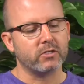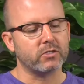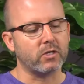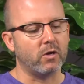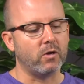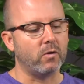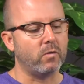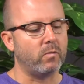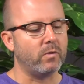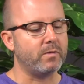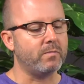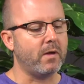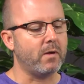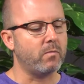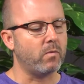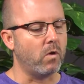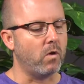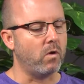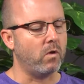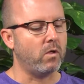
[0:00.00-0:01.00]
So with my
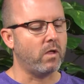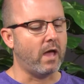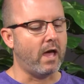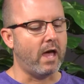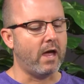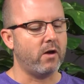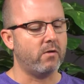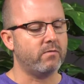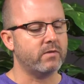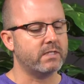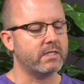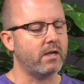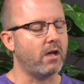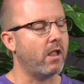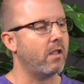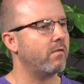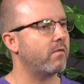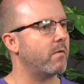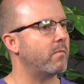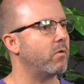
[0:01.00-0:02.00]
role, I oversee
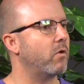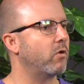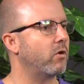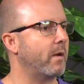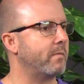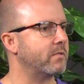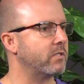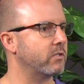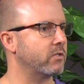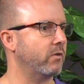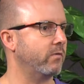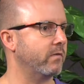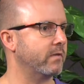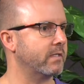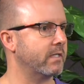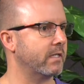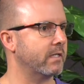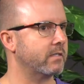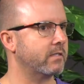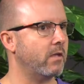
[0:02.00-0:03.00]
all of our programs and
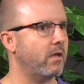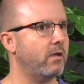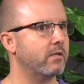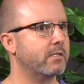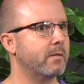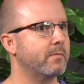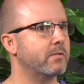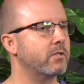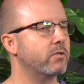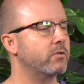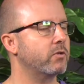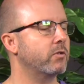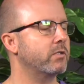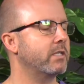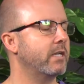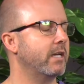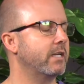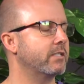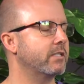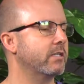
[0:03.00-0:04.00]
services. The Alzheimer's
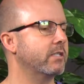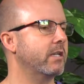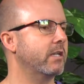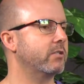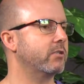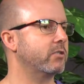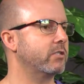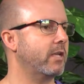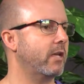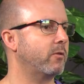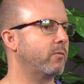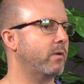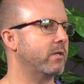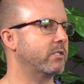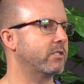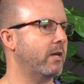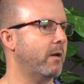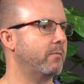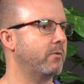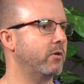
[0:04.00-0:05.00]
Association Desert
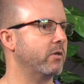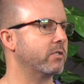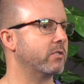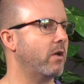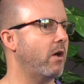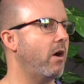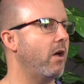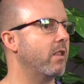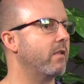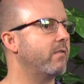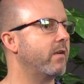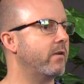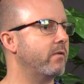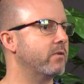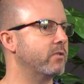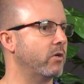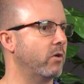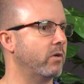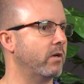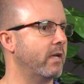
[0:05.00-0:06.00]
Southwest chapters, all of
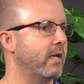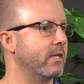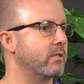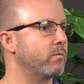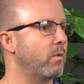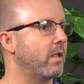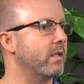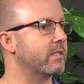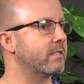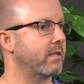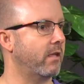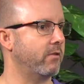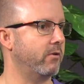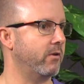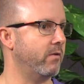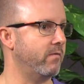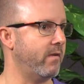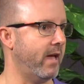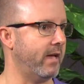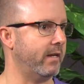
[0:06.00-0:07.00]
Arizona as well as Southern
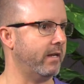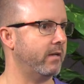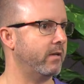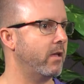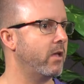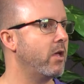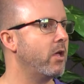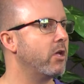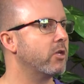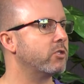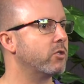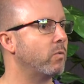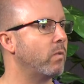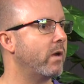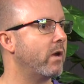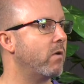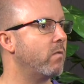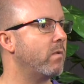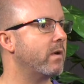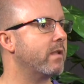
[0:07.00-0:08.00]
Nevada. Mm-hmm. So
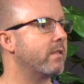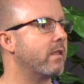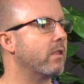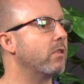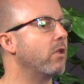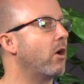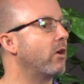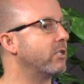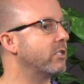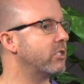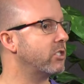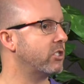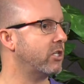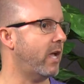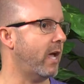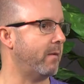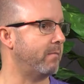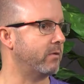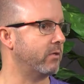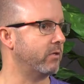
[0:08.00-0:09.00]
we are one of the largest
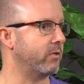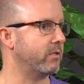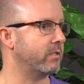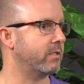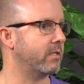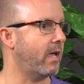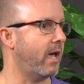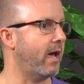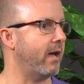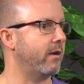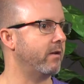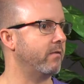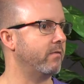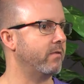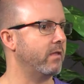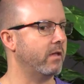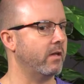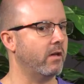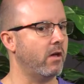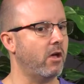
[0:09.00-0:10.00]
chapters out of
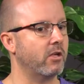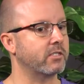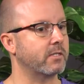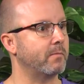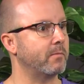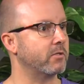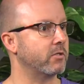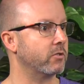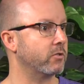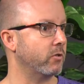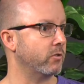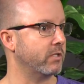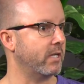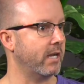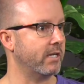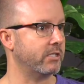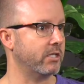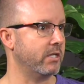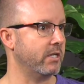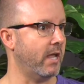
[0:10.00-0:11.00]
the Alzheimer's
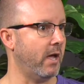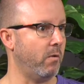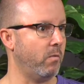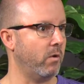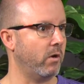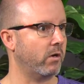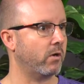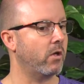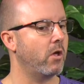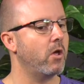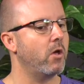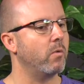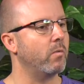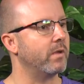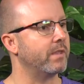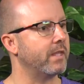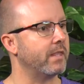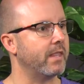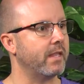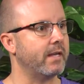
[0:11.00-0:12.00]
Association network.
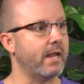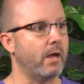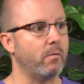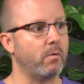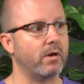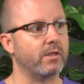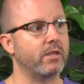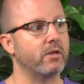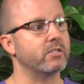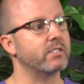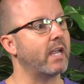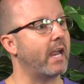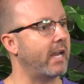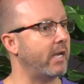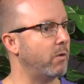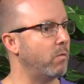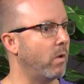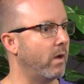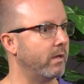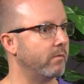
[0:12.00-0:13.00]
Within the network, there's
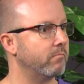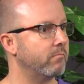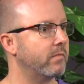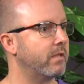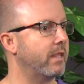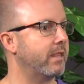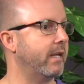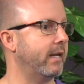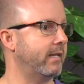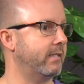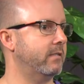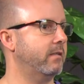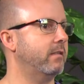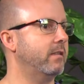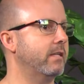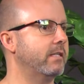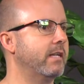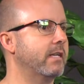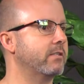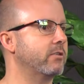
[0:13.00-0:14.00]
81. The
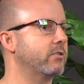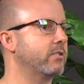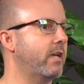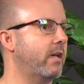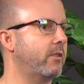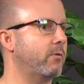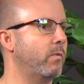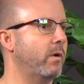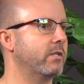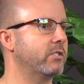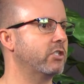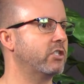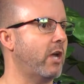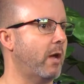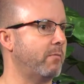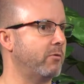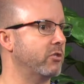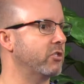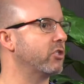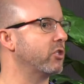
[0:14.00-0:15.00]
Desert Southwest
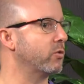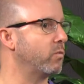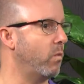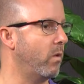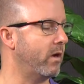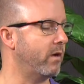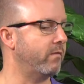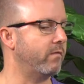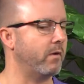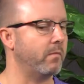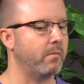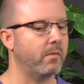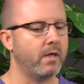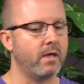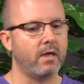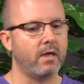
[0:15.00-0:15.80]
chapter is just one of them.